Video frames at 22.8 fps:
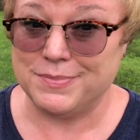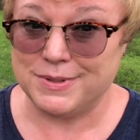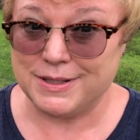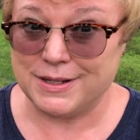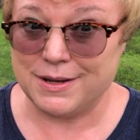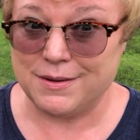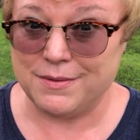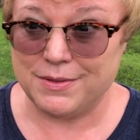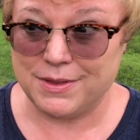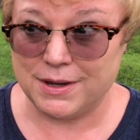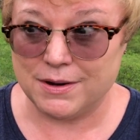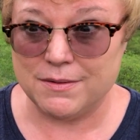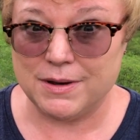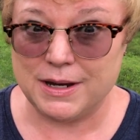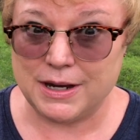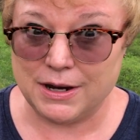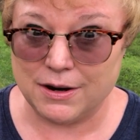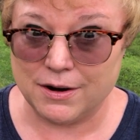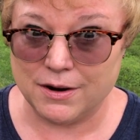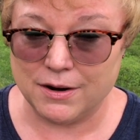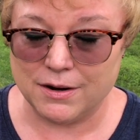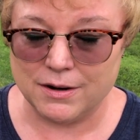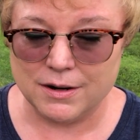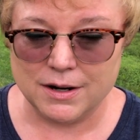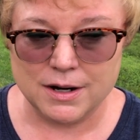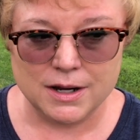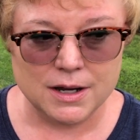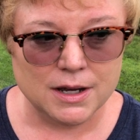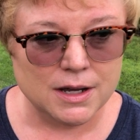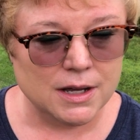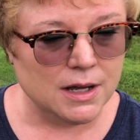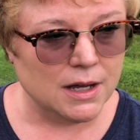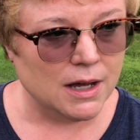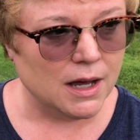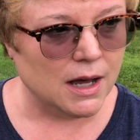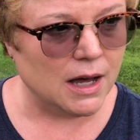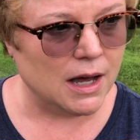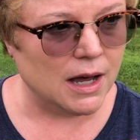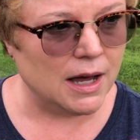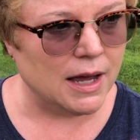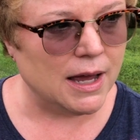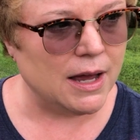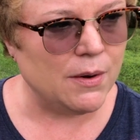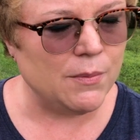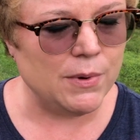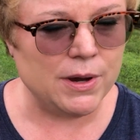So they're here.
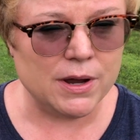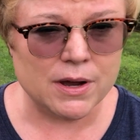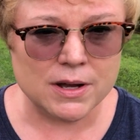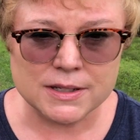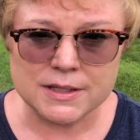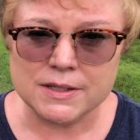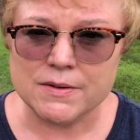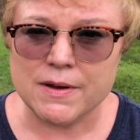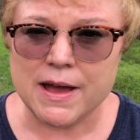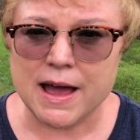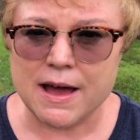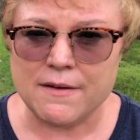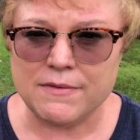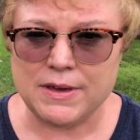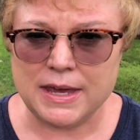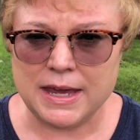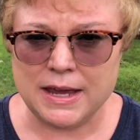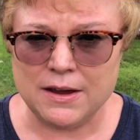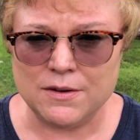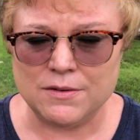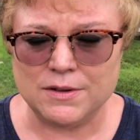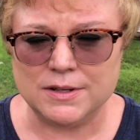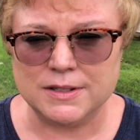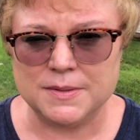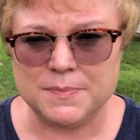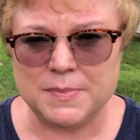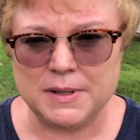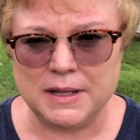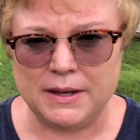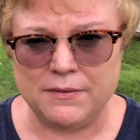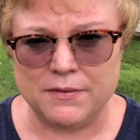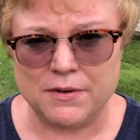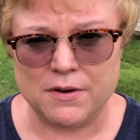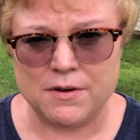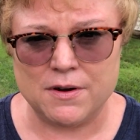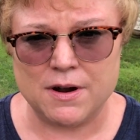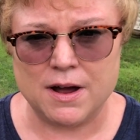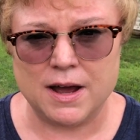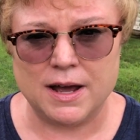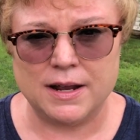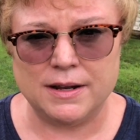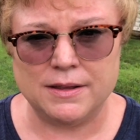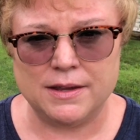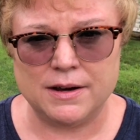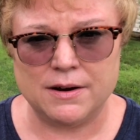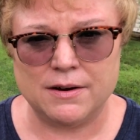And we also have eagles, believe it or
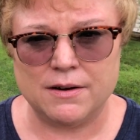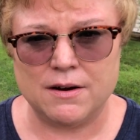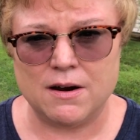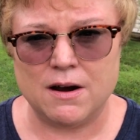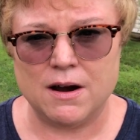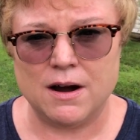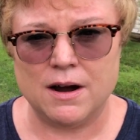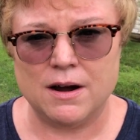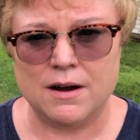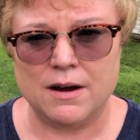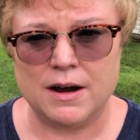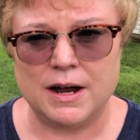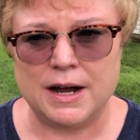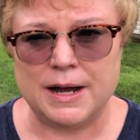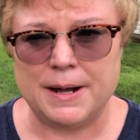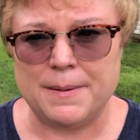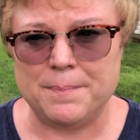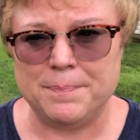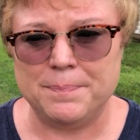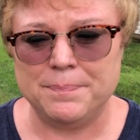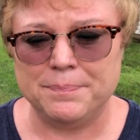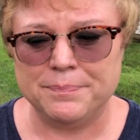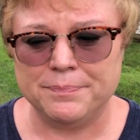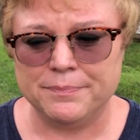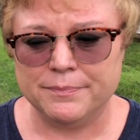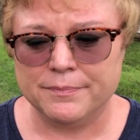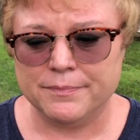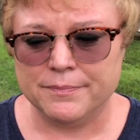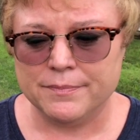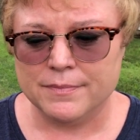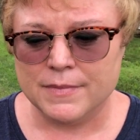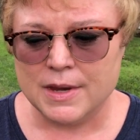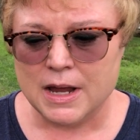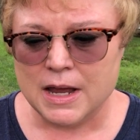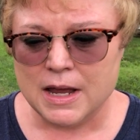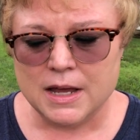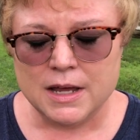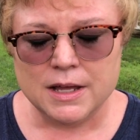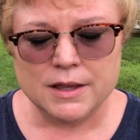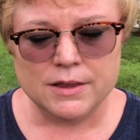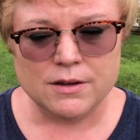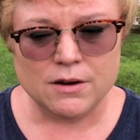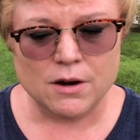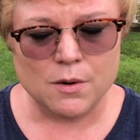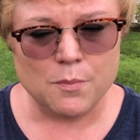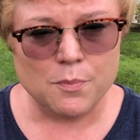not. There
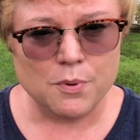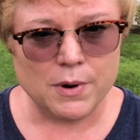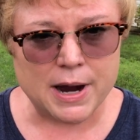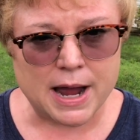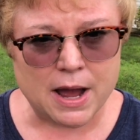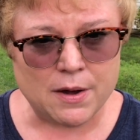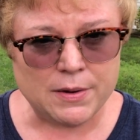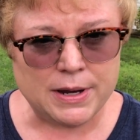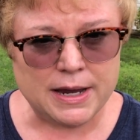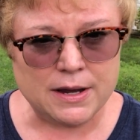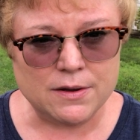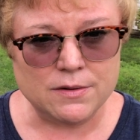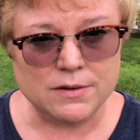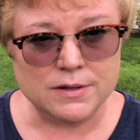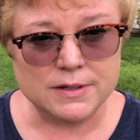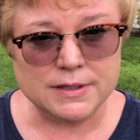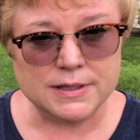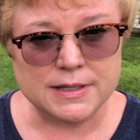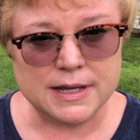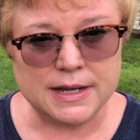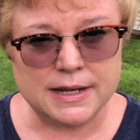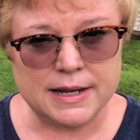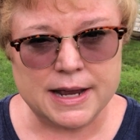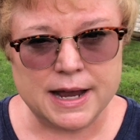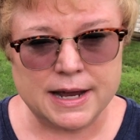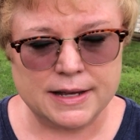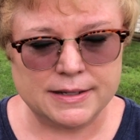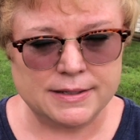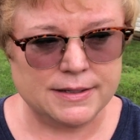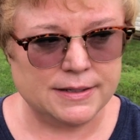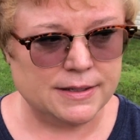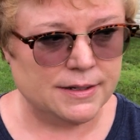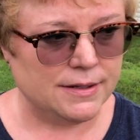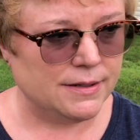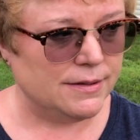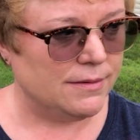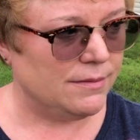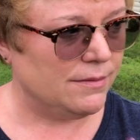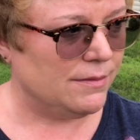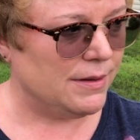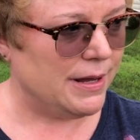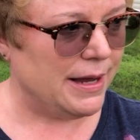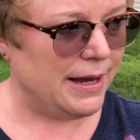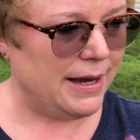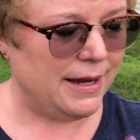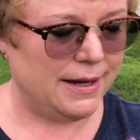are brown eagles that nest
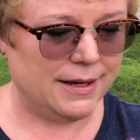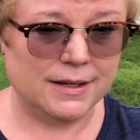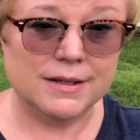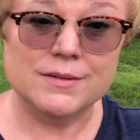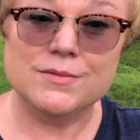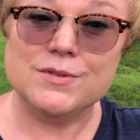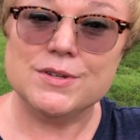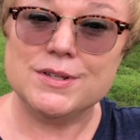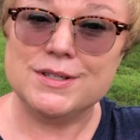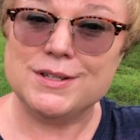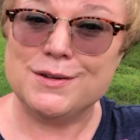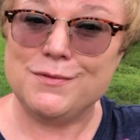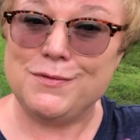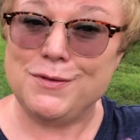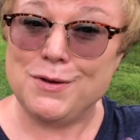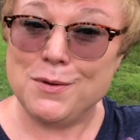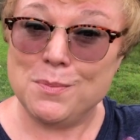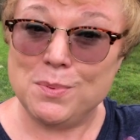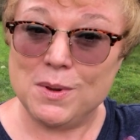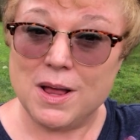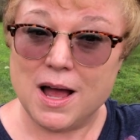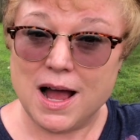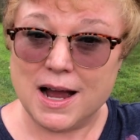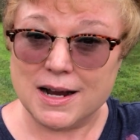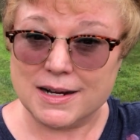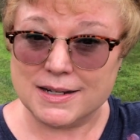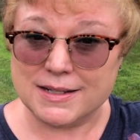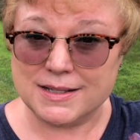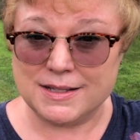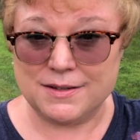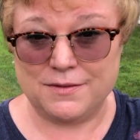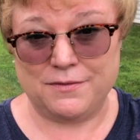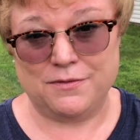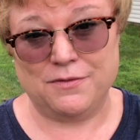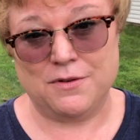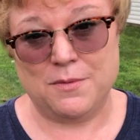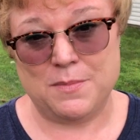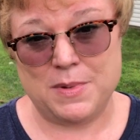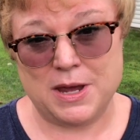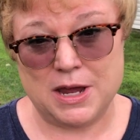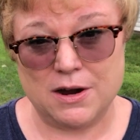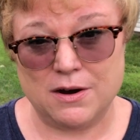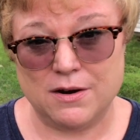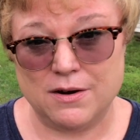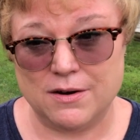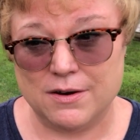like just a few blocks from
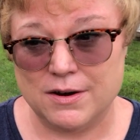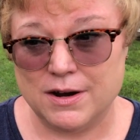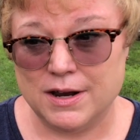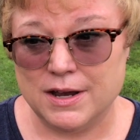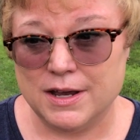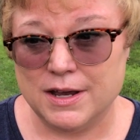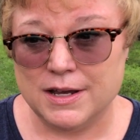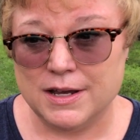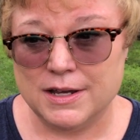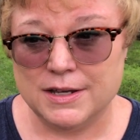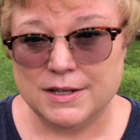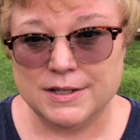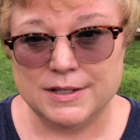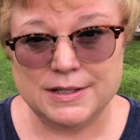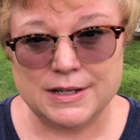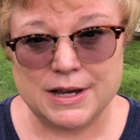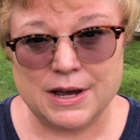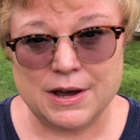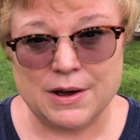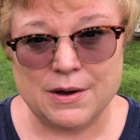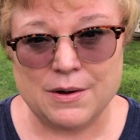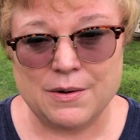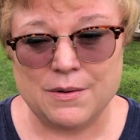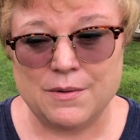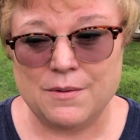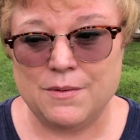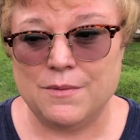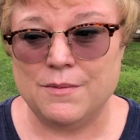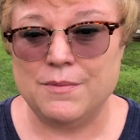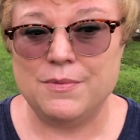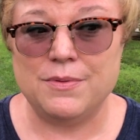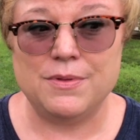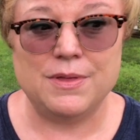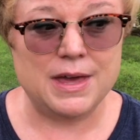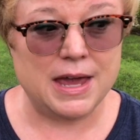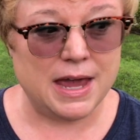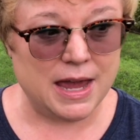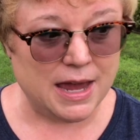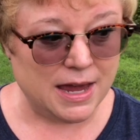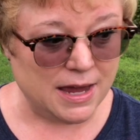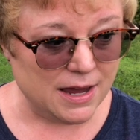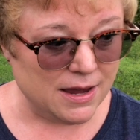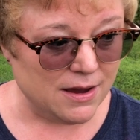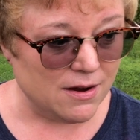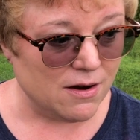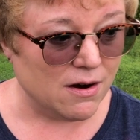here. So
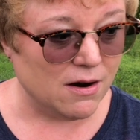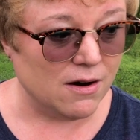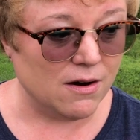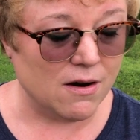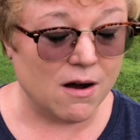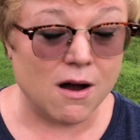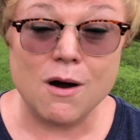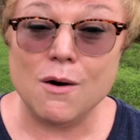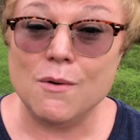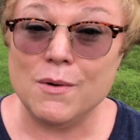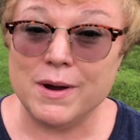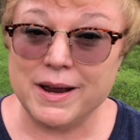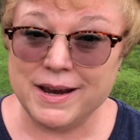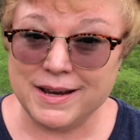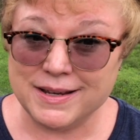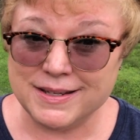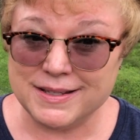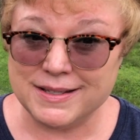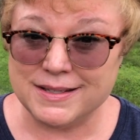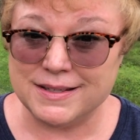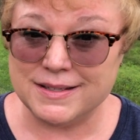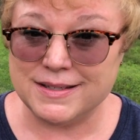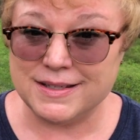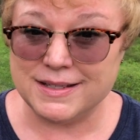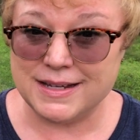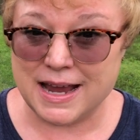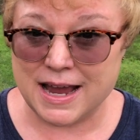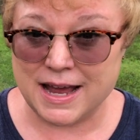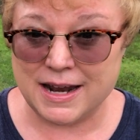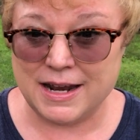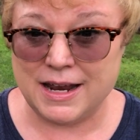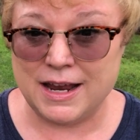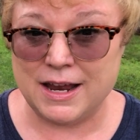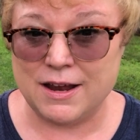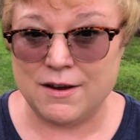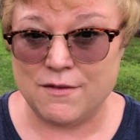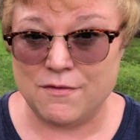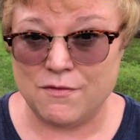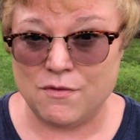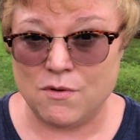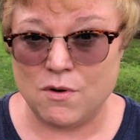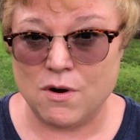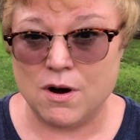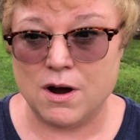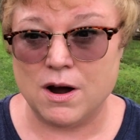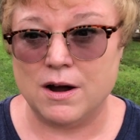they are always scanning
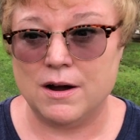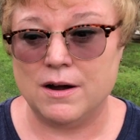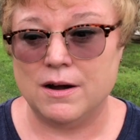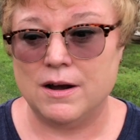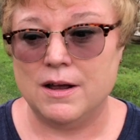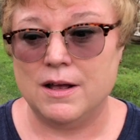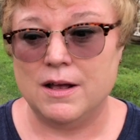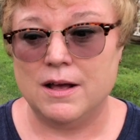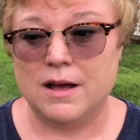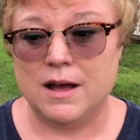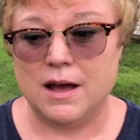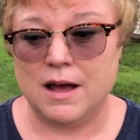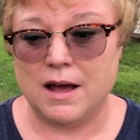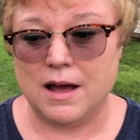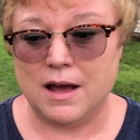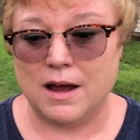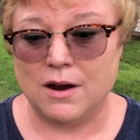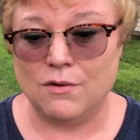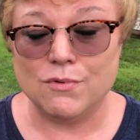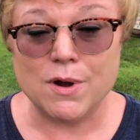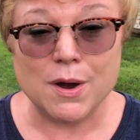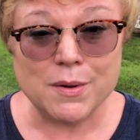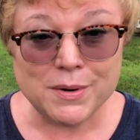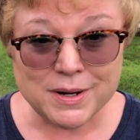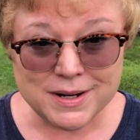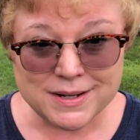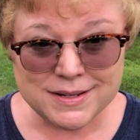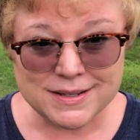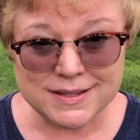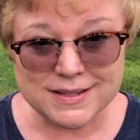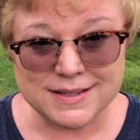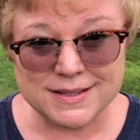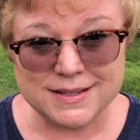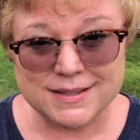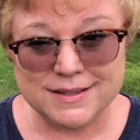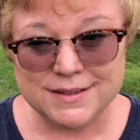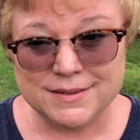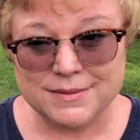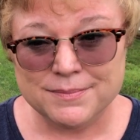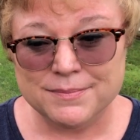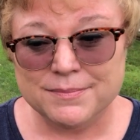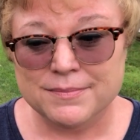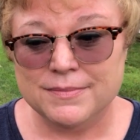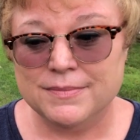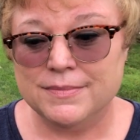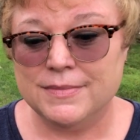for rodents
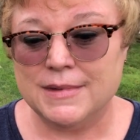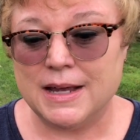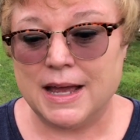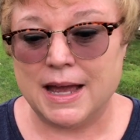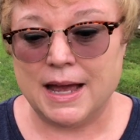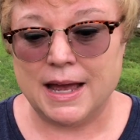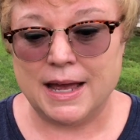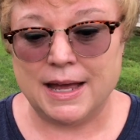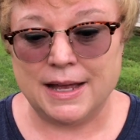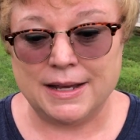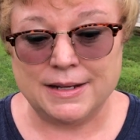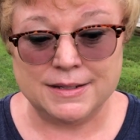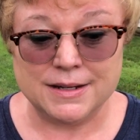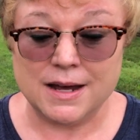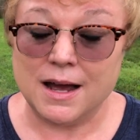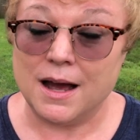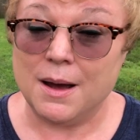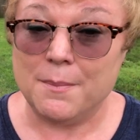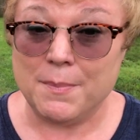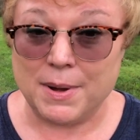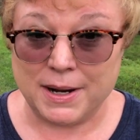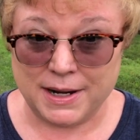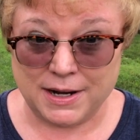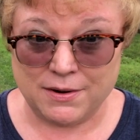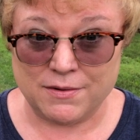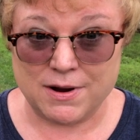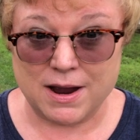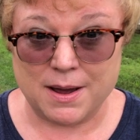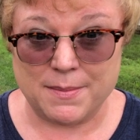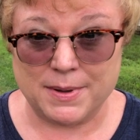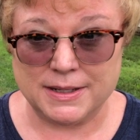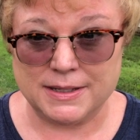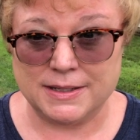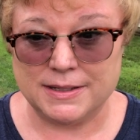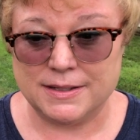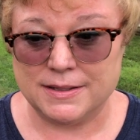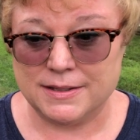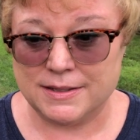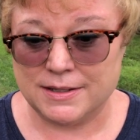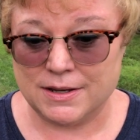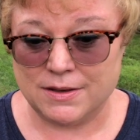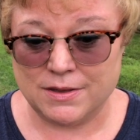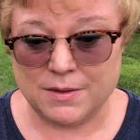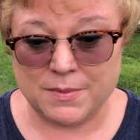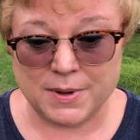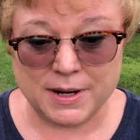and bunny rabbits.
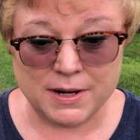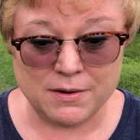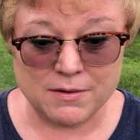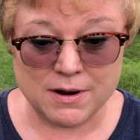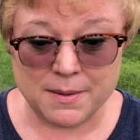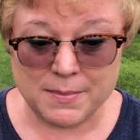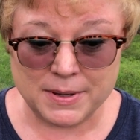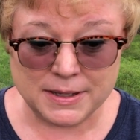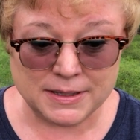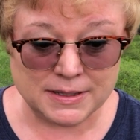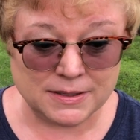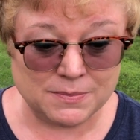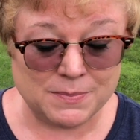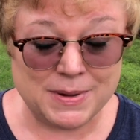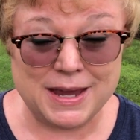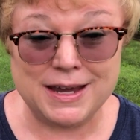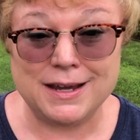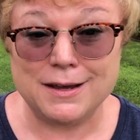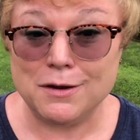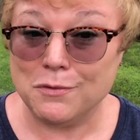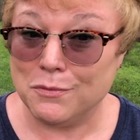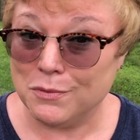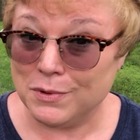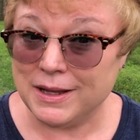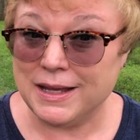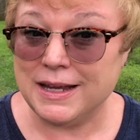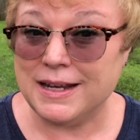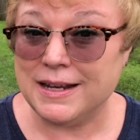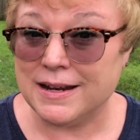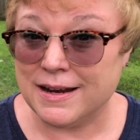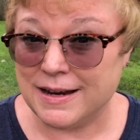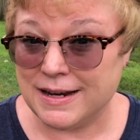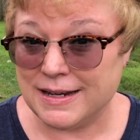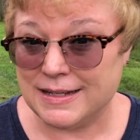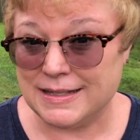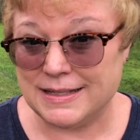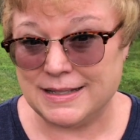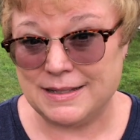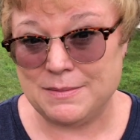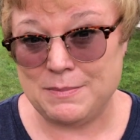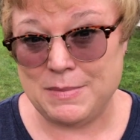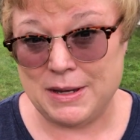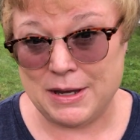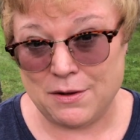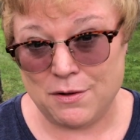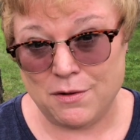So the bunny rabbits make a really nice
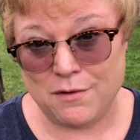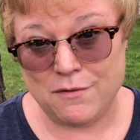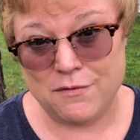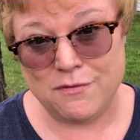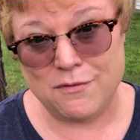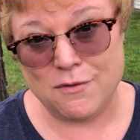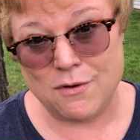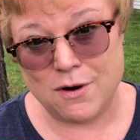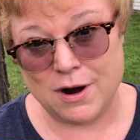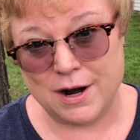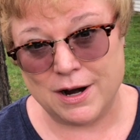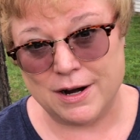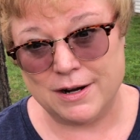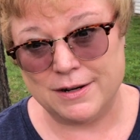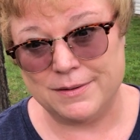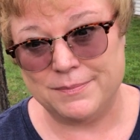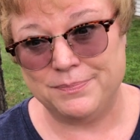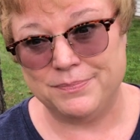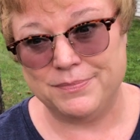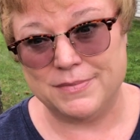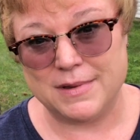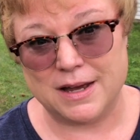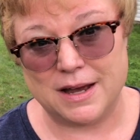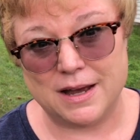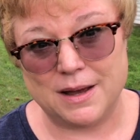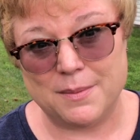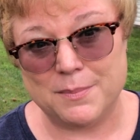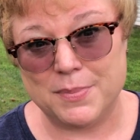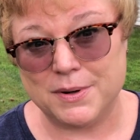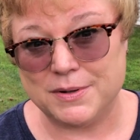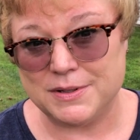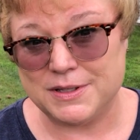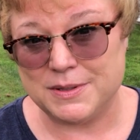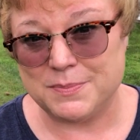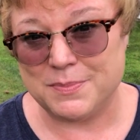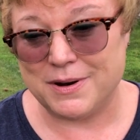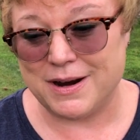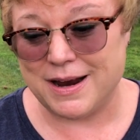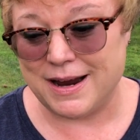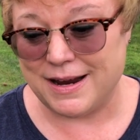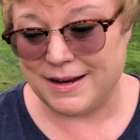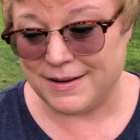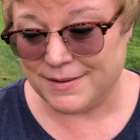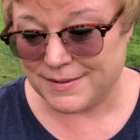meal for birds of prey.